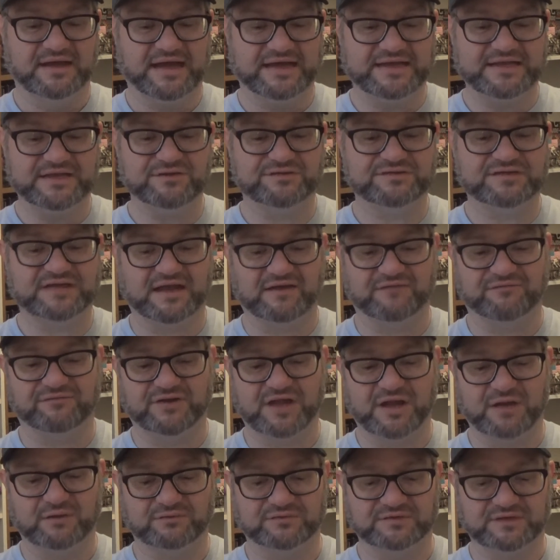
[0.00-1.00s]
I used to have
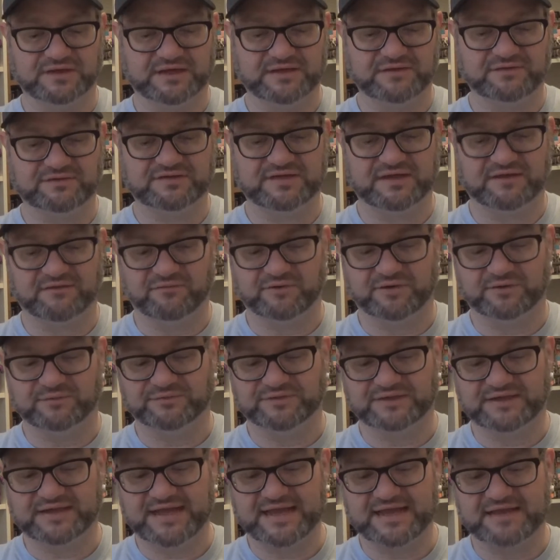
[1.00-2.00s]
loads. I used to have, when I
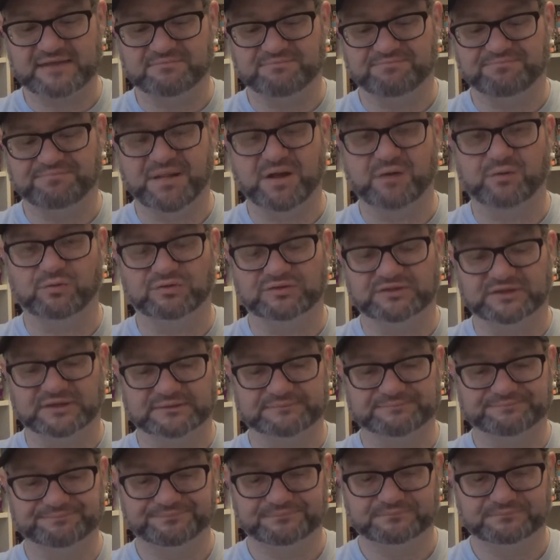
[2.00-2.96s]
was a kid, Boulder.